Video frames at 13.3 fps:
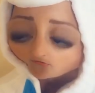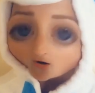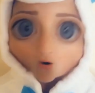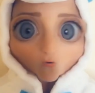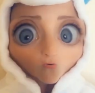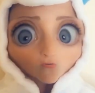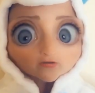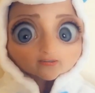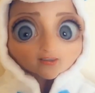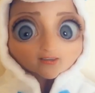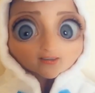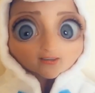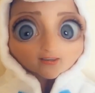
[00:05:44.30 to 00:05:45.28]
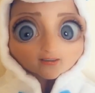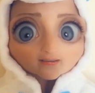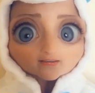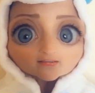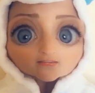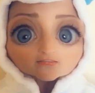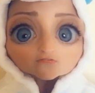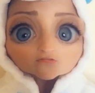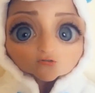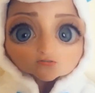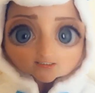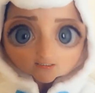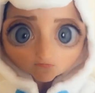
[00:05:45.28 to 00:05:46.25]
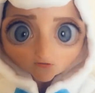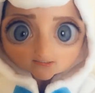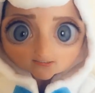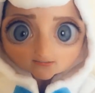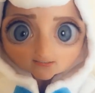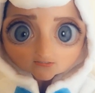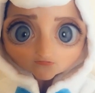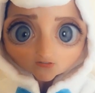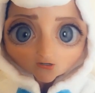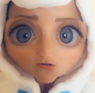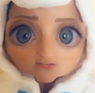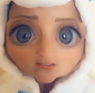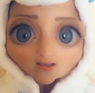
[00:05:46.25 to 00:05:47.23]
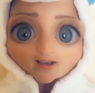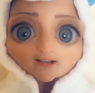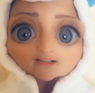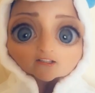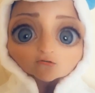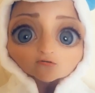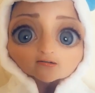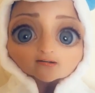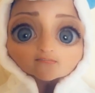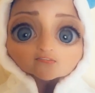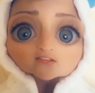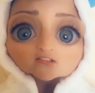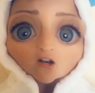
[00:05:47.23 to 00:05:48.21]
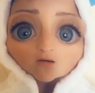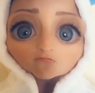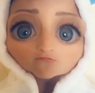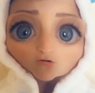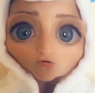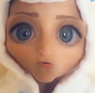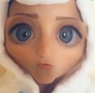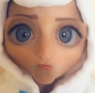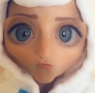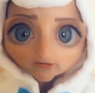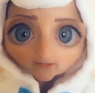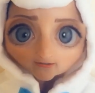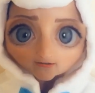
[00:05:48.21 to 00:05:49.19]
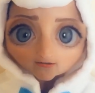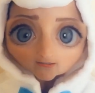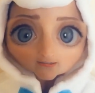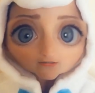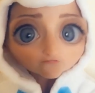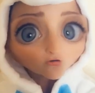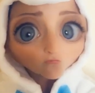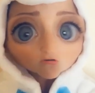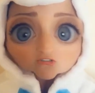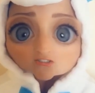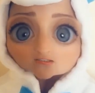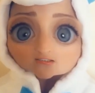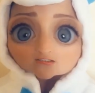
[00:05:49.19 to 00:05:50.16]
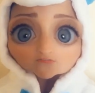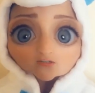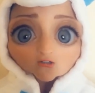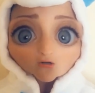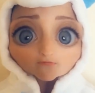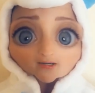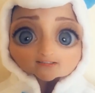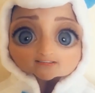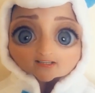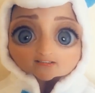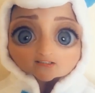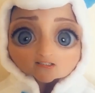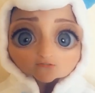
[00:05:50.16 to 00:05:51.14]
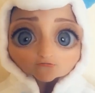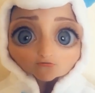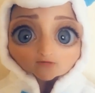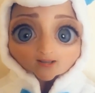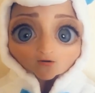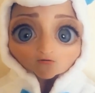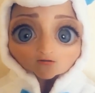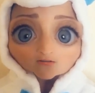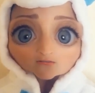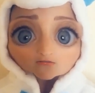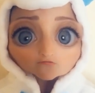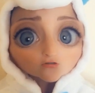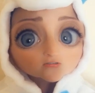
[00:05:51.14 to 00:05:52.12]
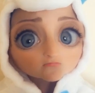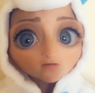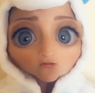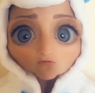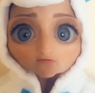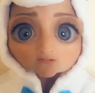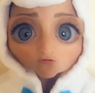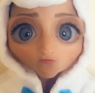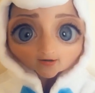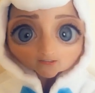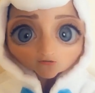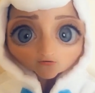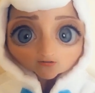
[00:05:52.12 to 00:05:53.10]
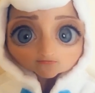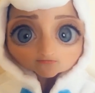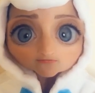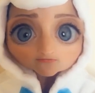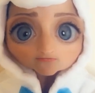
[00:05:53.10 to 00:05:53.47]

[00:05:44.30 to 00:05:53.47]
three? Oh yeah, the views expressed in these videos are accurate at the time of recording. If you're watching this video back 10 years from now, the views may not be so accurate.